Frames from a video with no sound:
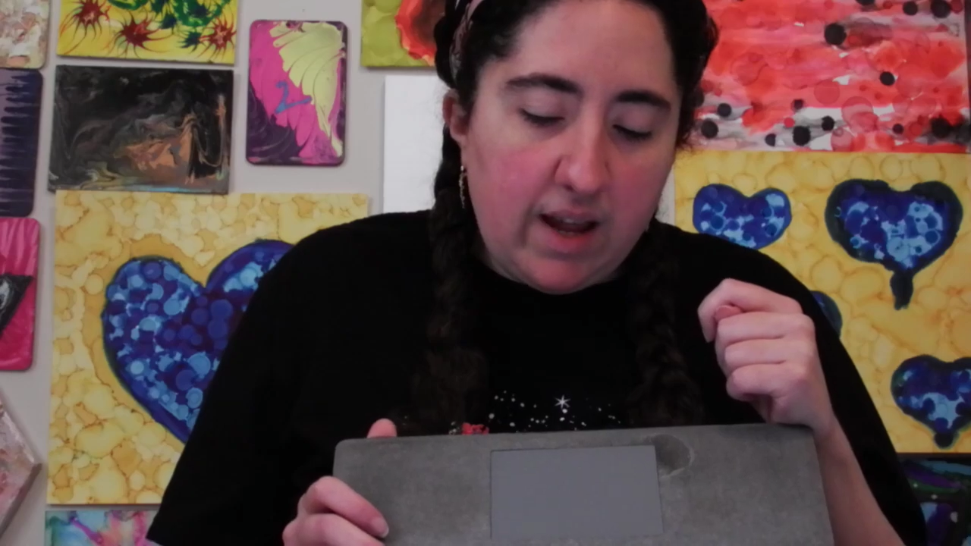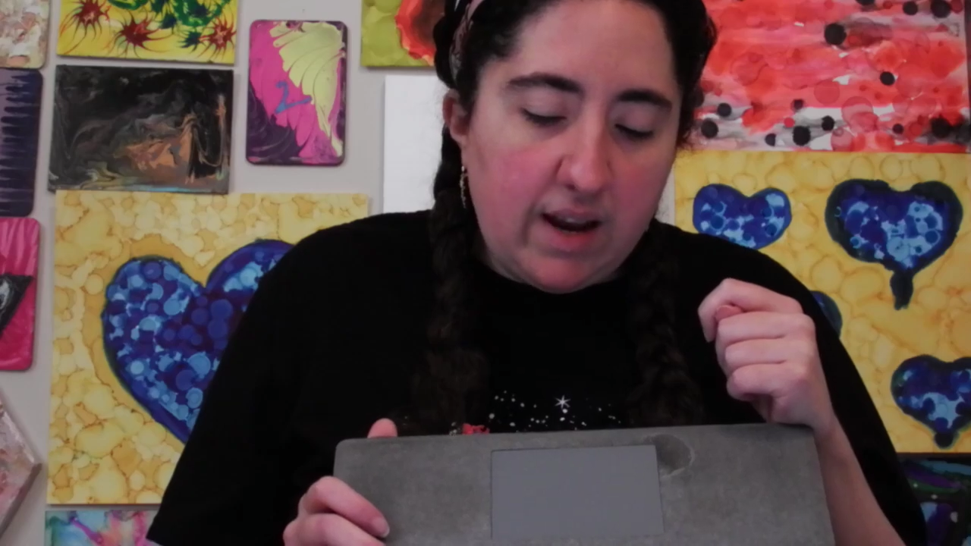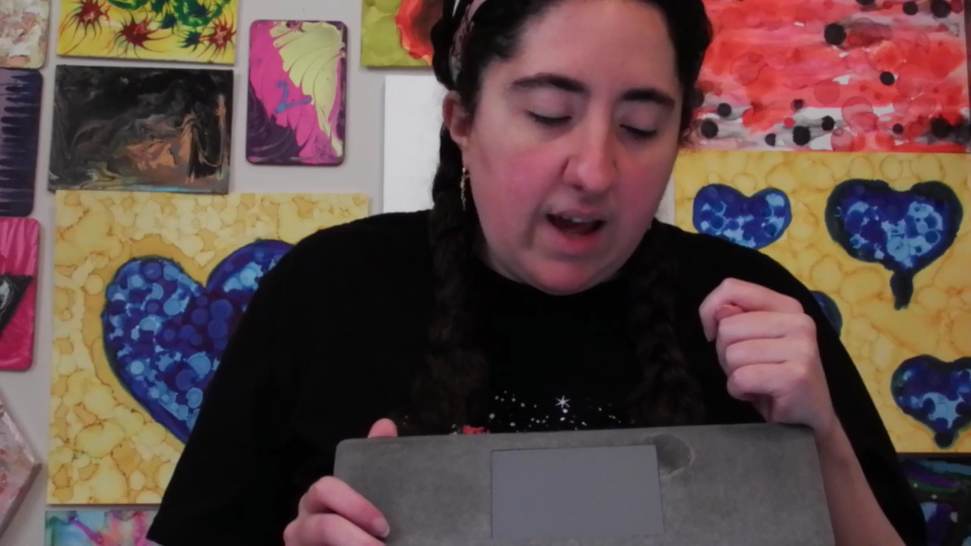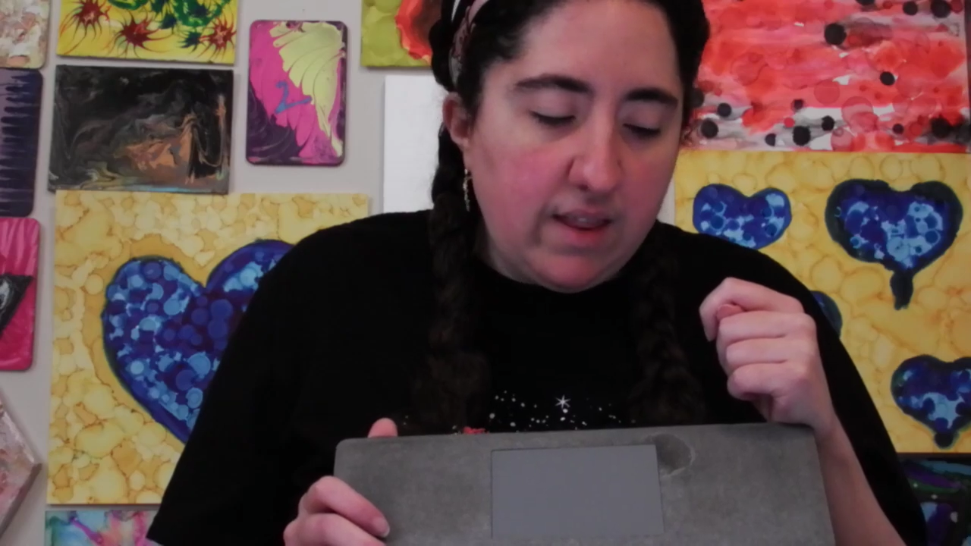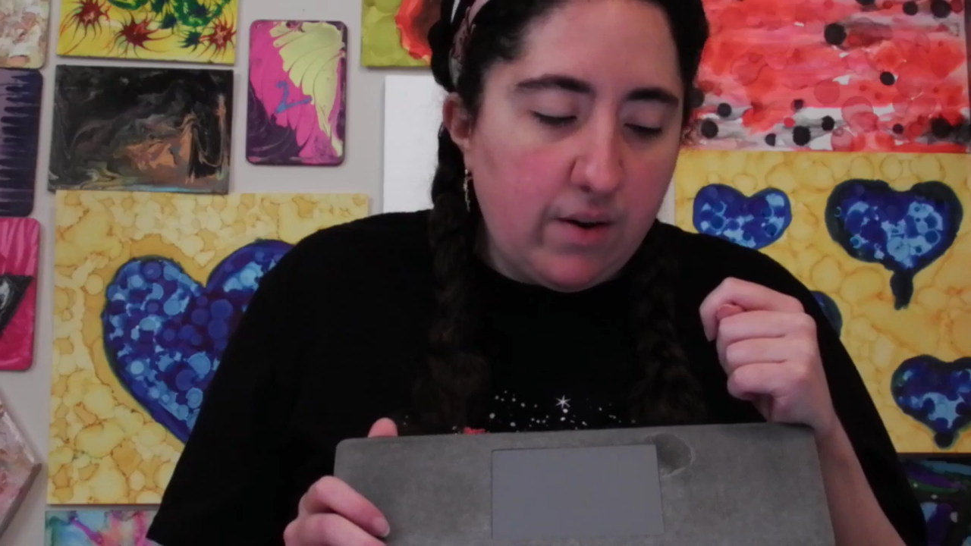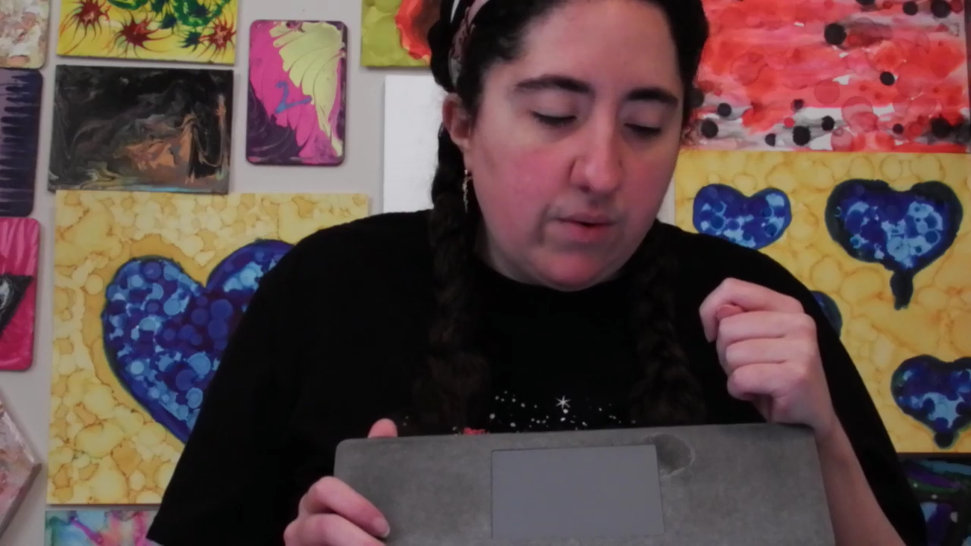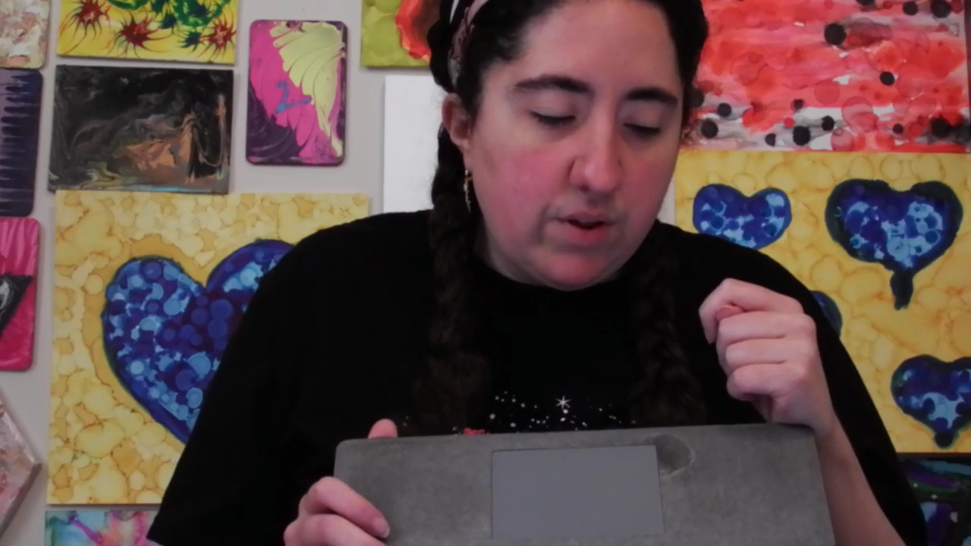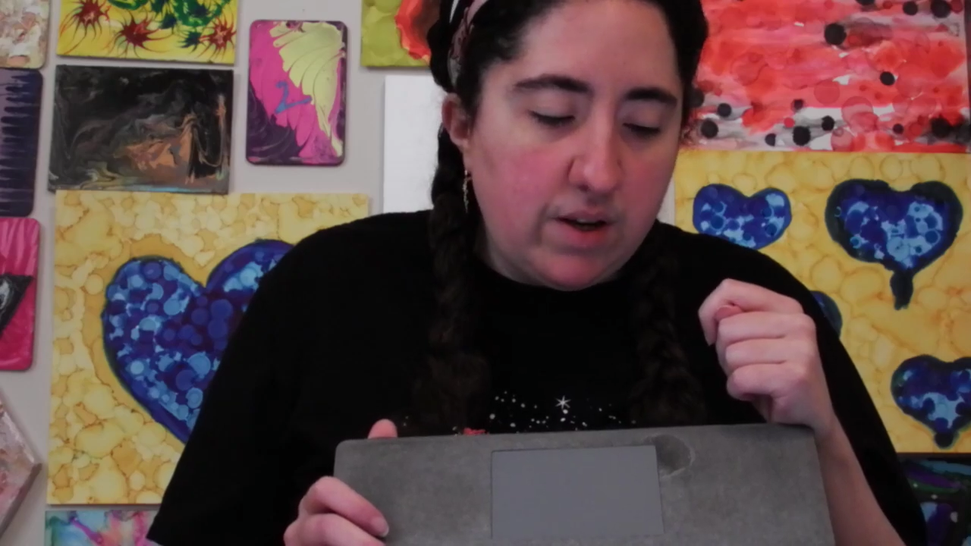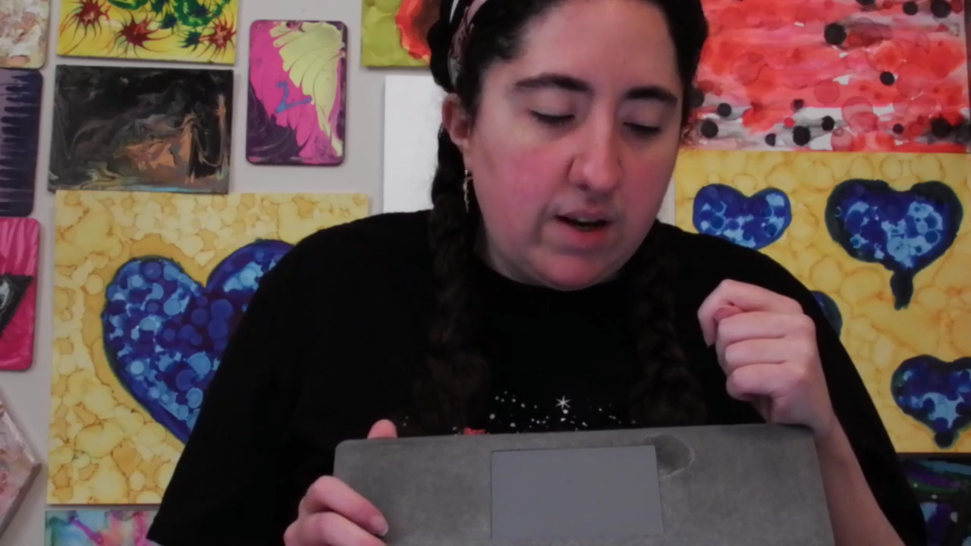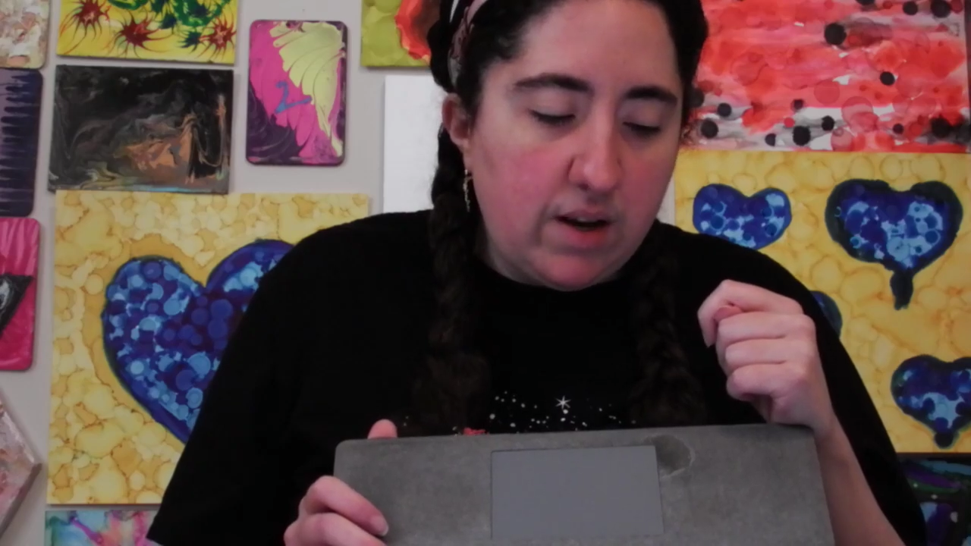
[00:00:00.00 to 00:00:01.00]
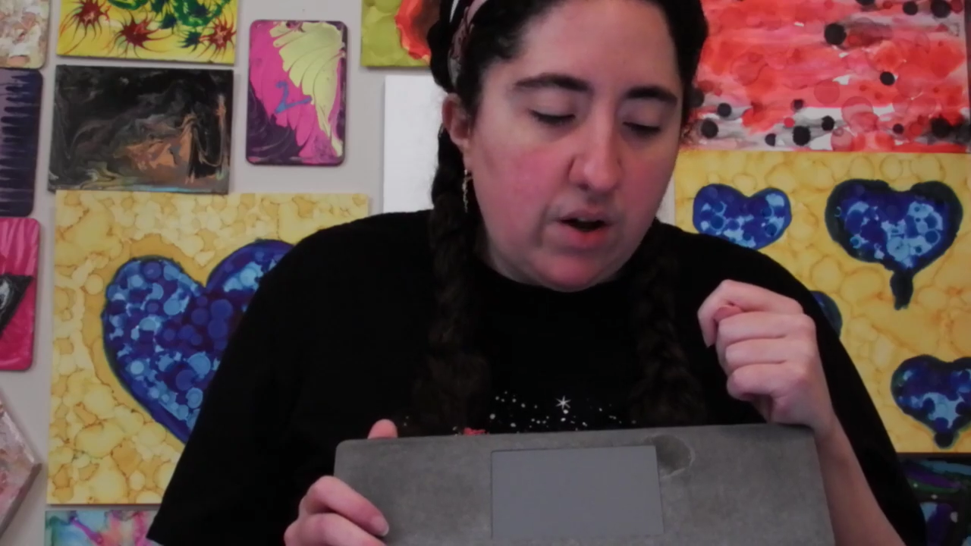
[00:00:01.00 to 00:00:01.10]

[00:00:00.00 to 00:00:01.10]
and others who didn't